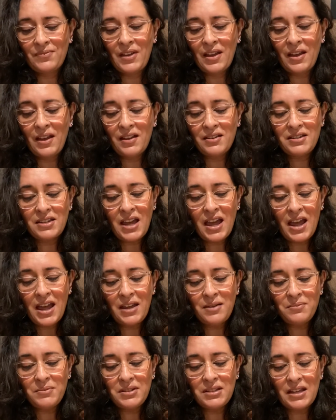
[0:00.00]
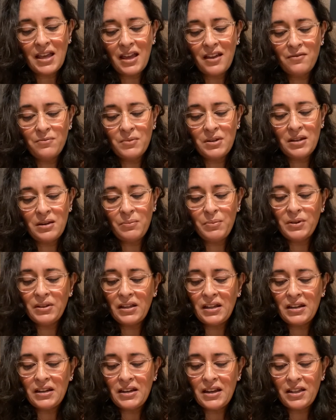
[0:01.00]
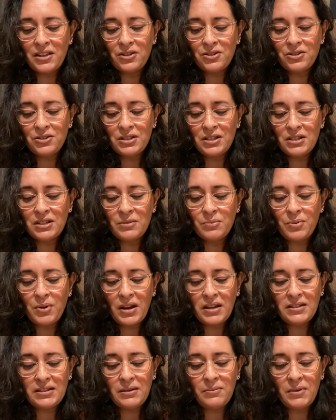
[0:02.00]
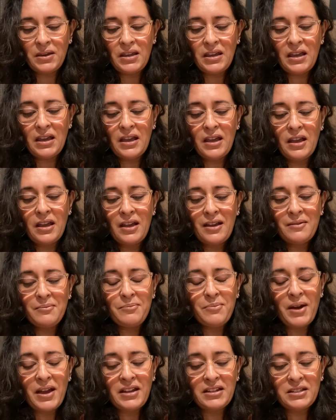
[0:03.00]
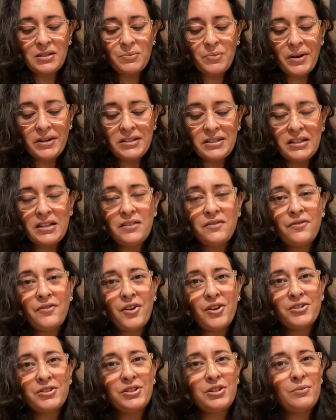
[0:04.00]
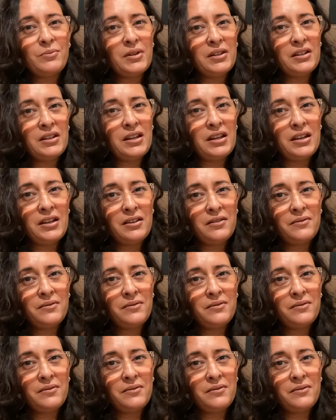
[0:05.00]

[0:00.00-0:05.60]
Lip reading: At times, I have manipulated others into praising me by expressing false humility.